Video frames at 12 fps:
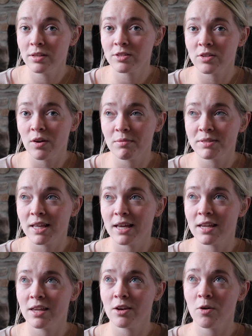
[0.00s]
And so I was
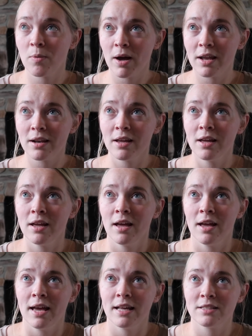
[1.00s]
like, you know what?
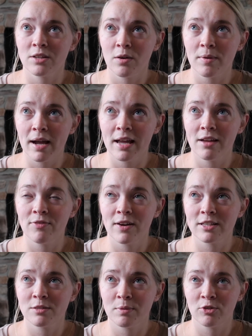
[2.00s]
It's all right if
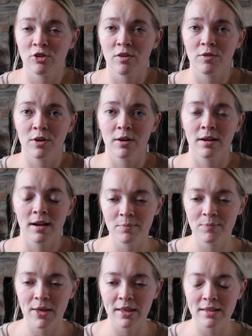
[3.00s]
I switch over,
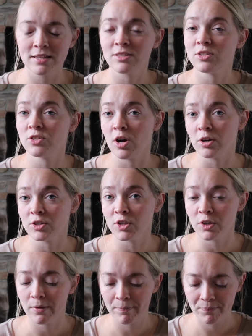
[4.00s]
at least start
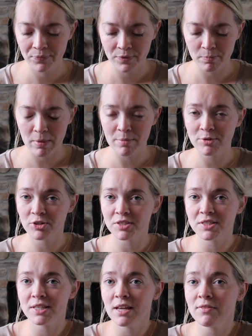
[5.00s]
to maybe
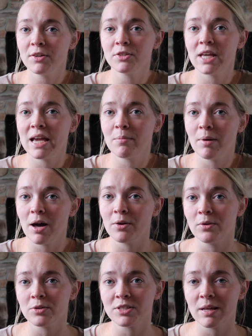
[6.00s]
just see if he'll take a
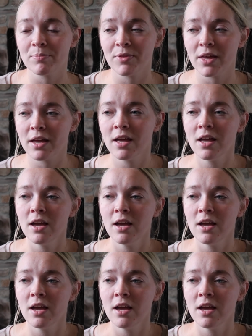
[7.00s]
bottle or something.